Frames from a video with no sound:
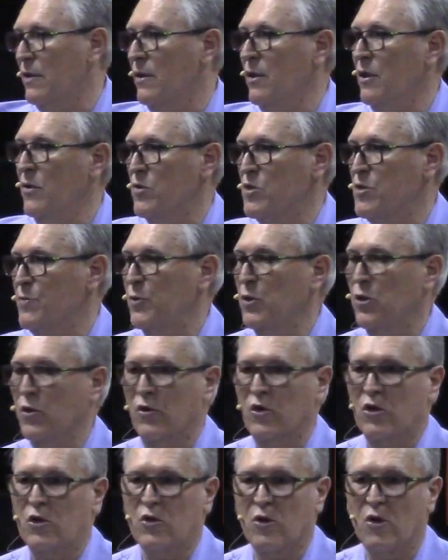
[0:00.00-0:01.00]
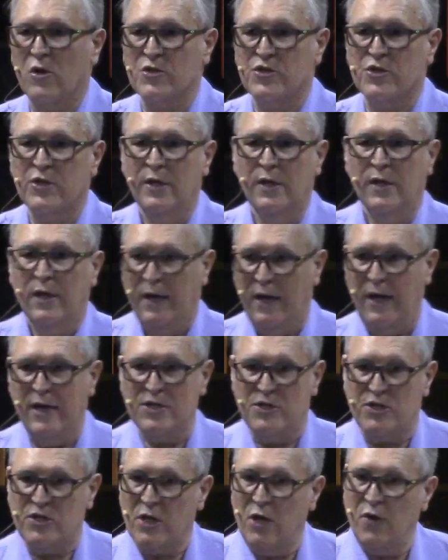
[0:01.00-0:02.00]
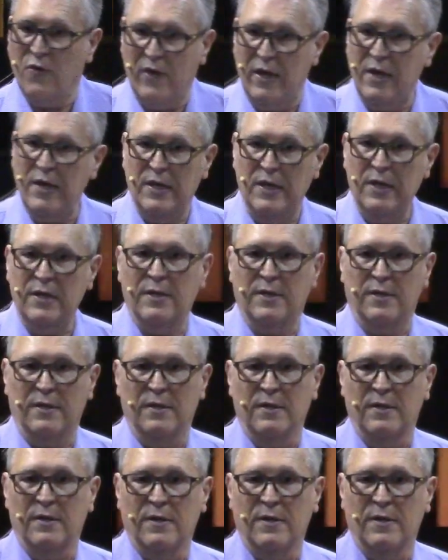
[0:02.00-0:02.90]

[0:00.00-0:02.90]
he was put on the cross. And so they hid